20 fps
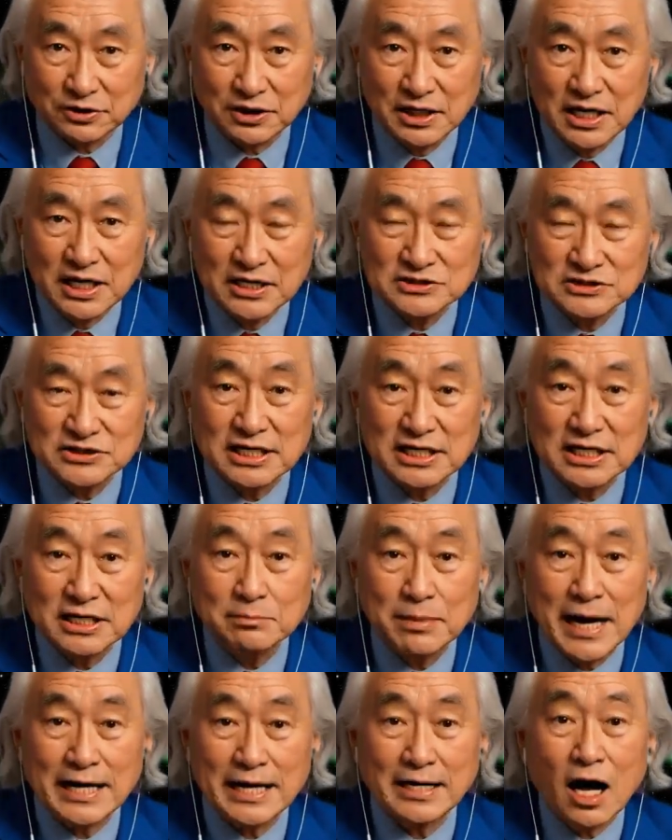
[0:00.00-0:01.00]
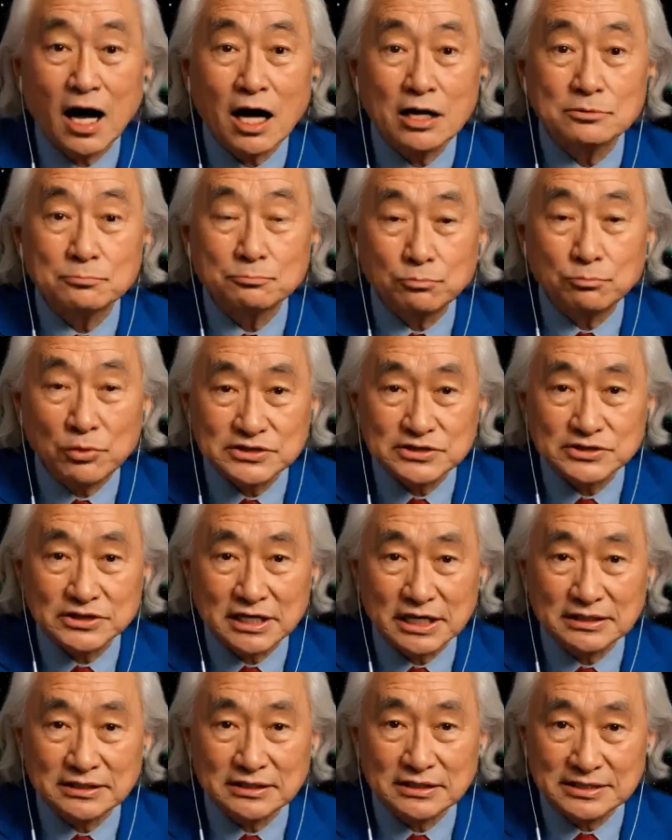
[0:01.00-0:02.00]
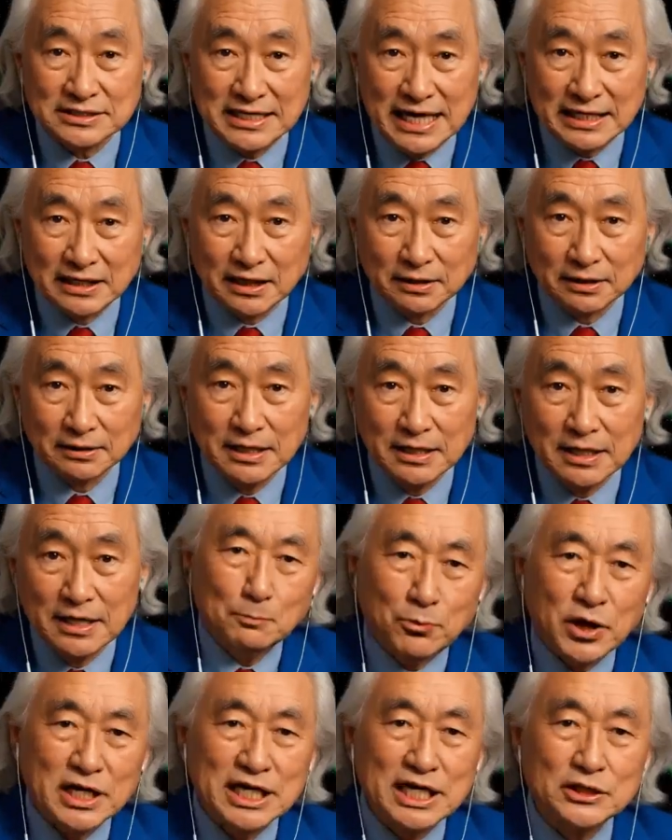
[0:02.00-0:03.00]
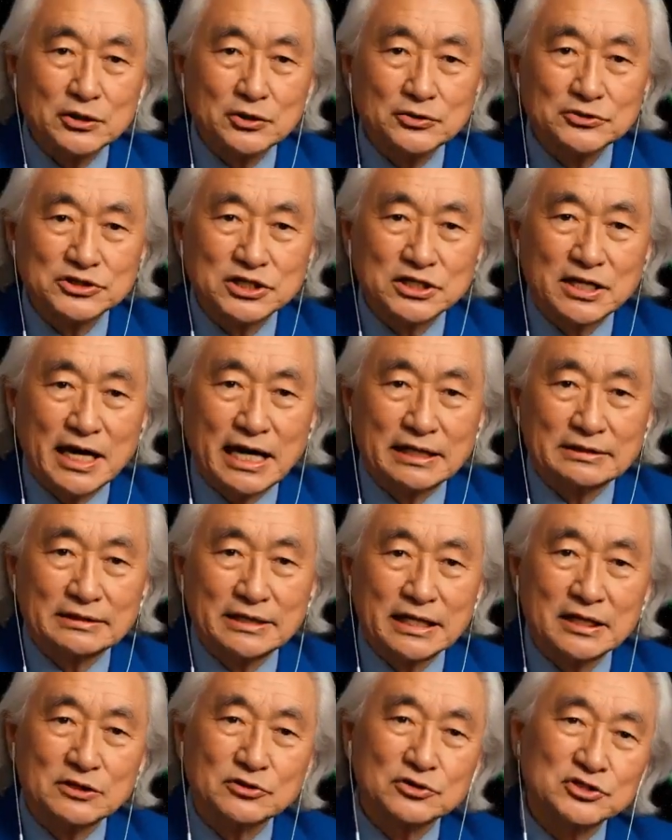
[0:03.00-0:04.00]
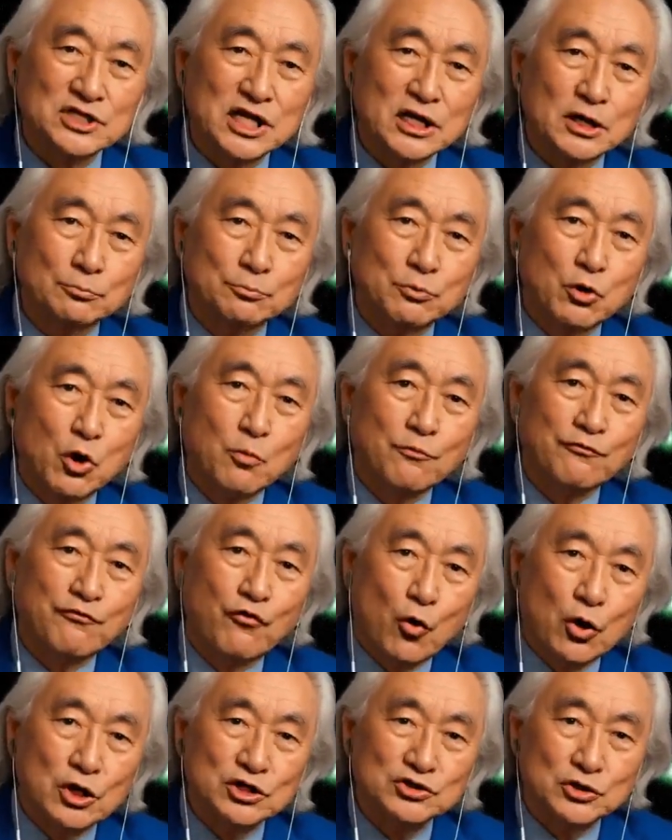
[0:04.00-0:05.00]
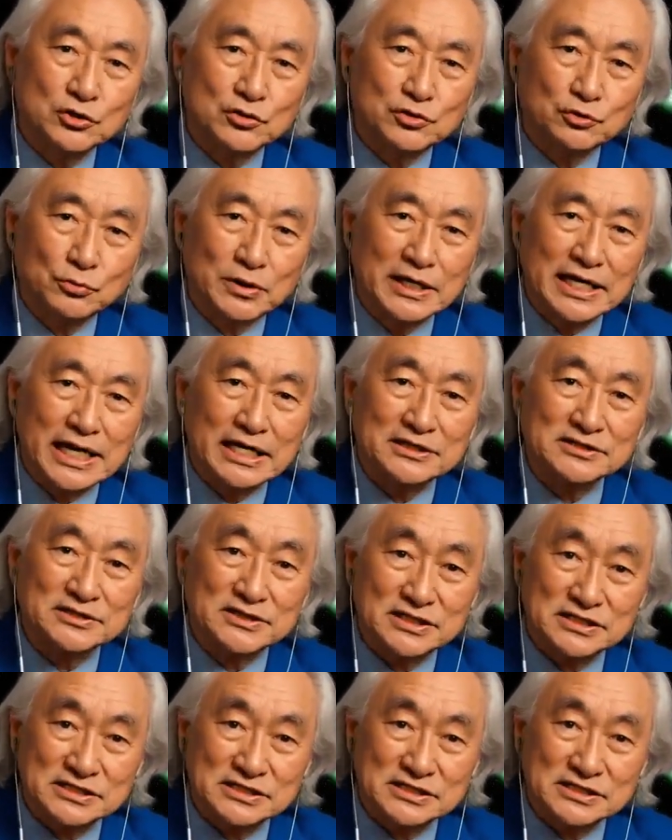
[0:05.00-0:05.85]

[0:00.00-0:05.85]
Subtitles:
We don't exactly know what this thing is or what it's doing. We can't even see it anymore.